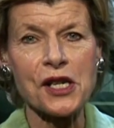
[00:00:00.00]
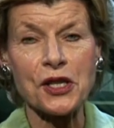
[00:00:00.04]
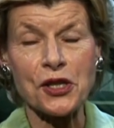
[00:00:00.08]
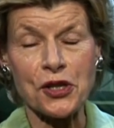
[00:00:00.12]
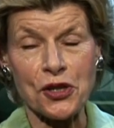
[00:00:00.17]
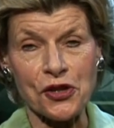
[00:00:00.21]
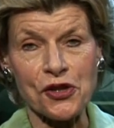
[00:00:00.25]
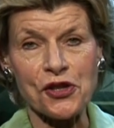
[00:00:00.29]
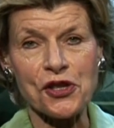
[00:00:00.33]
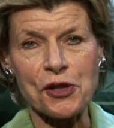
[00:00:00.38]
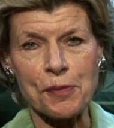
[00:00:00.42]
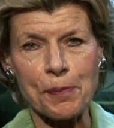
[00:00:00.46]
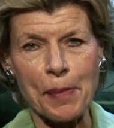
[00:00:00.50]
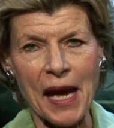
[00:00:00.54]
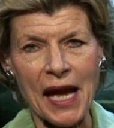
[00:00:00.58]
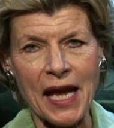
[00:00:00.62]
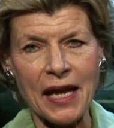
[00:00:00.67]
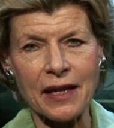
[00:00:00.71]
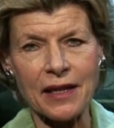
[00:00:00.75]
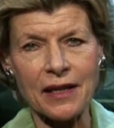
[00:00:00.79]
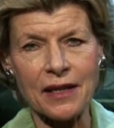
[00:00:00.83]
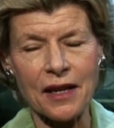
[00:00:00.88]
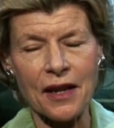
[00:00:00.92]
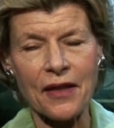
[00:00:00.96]
to
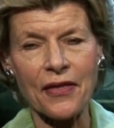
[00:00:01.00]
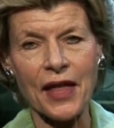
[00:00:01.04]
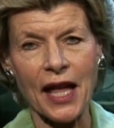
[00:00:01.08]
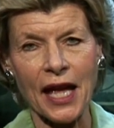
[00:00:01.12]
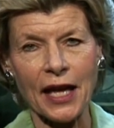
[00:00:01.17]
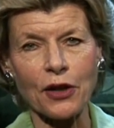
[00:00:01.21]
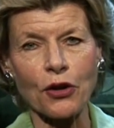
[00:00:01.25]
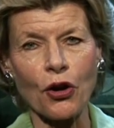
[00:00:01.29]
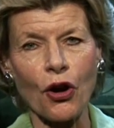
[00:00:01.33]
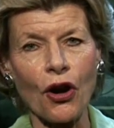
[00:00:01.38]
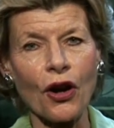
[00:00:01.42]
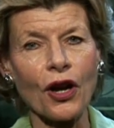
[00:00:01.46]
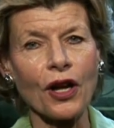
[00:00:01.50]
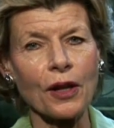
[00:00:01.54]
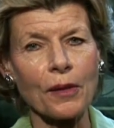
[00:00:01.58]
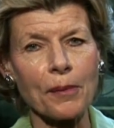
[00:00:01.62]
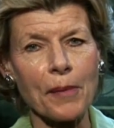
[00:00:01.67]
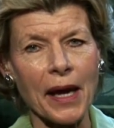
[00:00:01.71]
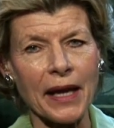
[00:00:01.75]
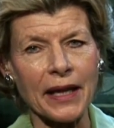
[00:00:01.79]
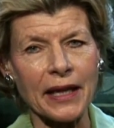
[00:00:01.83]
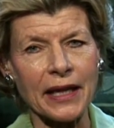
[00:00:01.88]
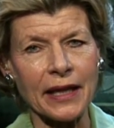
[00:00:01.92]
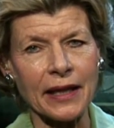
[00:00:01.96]
spend that oil
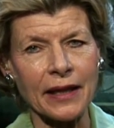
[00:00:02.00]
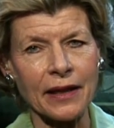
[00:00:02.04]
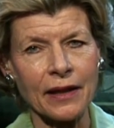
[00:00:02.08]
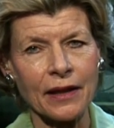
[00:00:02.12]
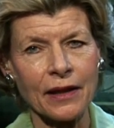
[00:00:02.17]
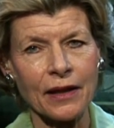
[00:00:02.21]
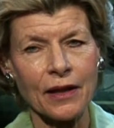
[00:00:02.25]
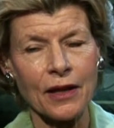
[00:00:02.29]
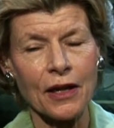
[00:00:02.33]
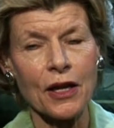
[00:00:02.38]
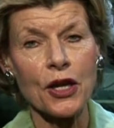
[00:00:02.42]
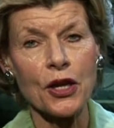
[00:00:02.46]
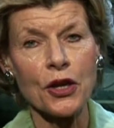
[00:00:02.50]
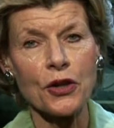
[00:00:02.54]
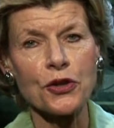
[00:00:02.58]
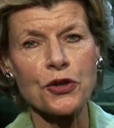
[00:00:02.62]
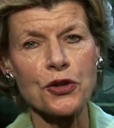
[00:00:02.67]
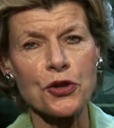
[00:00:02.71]
money oh.